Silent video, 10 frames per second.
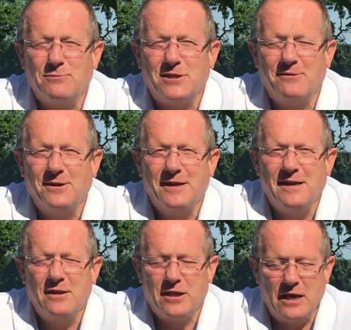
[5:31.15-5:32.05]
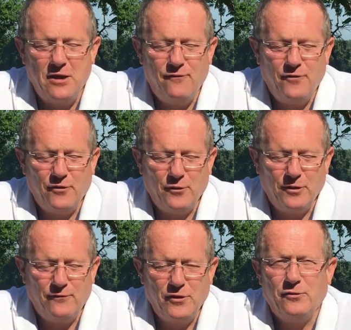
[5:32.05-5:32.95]
So thank you for all
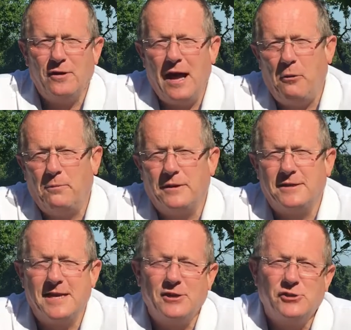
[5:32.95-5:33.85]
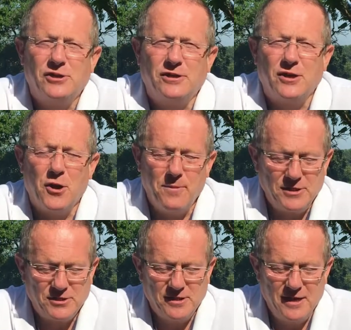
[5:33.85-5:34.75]
of your help and attention and
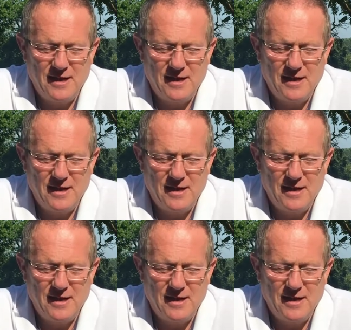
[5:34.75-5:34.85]
comments,